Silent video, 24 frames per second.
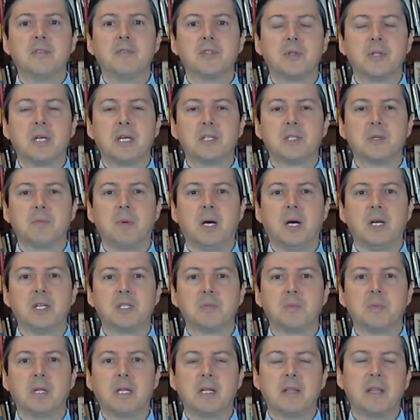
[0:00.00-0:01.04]
so that's a
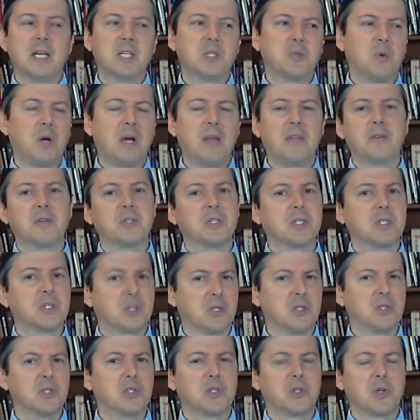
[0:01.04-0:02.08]
possibility. That's why there's this
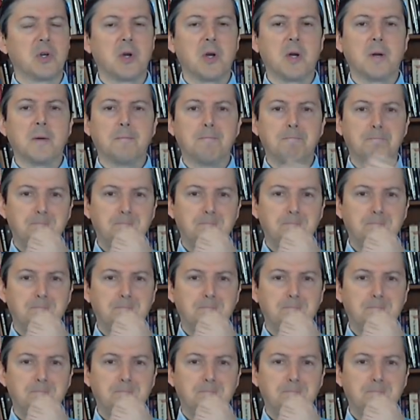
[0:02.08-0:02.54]
concern.